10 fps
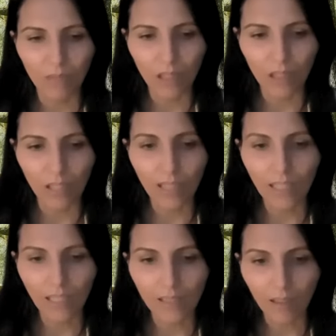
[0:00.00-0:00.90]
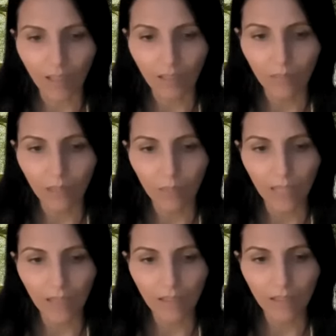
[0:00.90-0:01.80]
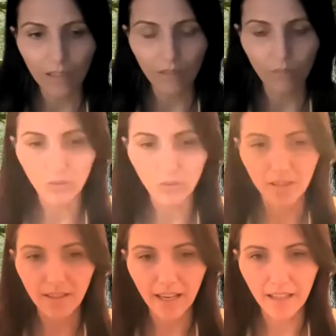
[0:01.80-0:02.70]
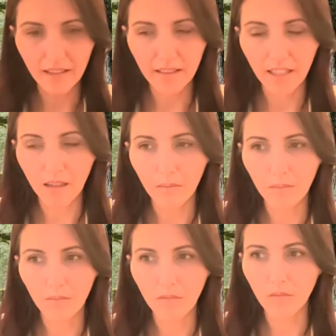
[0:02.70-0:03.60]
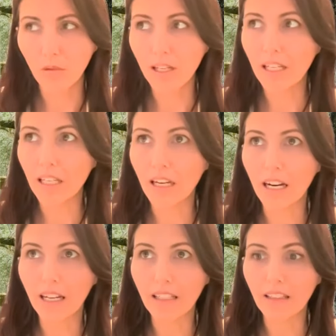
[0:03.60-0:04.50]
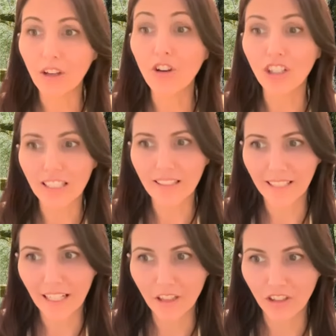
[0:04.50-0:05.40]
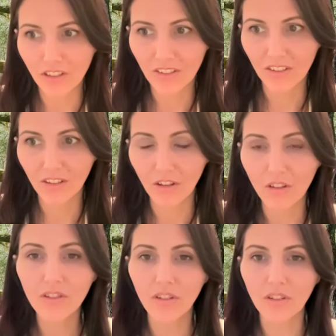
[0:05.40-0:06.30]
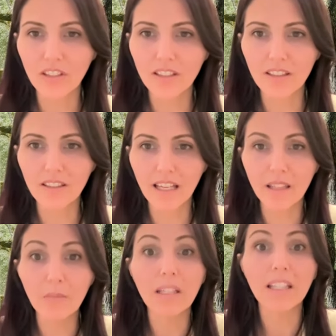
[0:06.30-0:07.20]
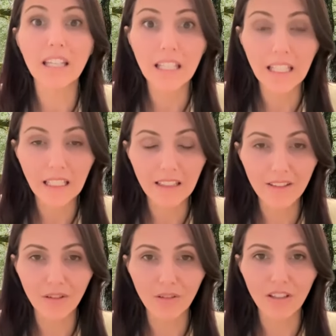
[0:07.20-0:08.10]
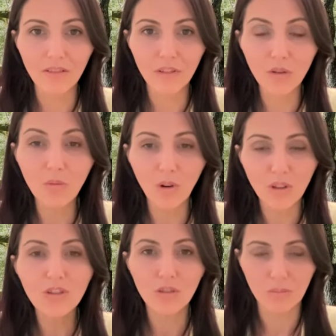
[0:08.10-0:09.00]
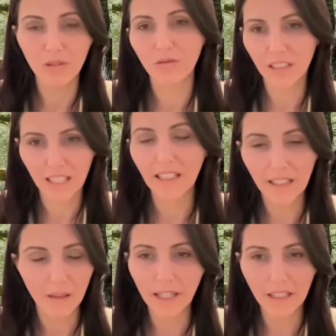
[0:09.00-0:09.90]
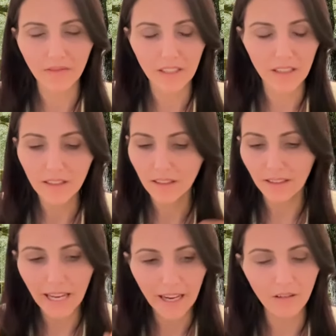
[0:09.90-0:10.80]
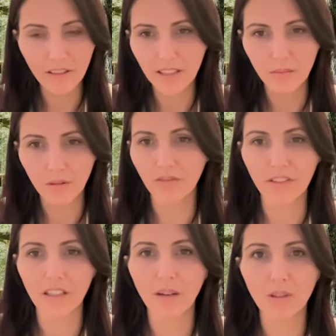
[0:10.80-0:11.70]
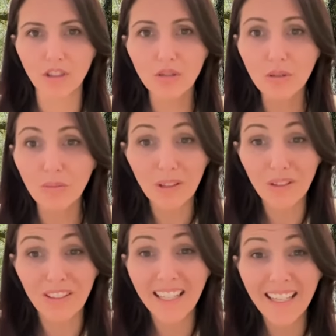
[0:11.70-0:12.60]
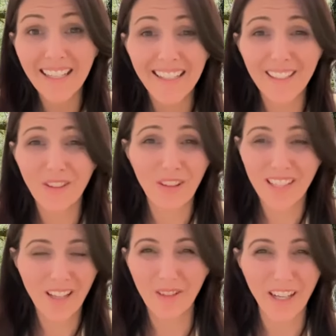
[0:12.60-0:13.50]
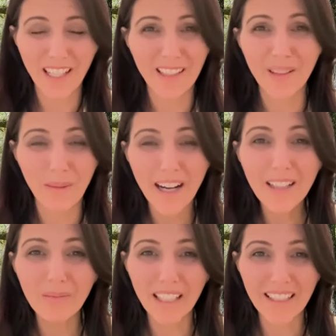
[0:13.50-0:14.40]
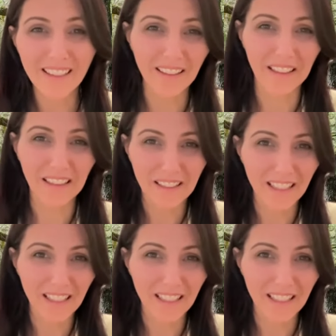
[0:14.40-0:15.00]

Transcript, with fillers: The thing that excited me about this was that we are in the early stages, you know, so this is at the beginning. So if you want to build an income out of this, now is the perfect time to do it, because it's not saturated in the marketplace. Like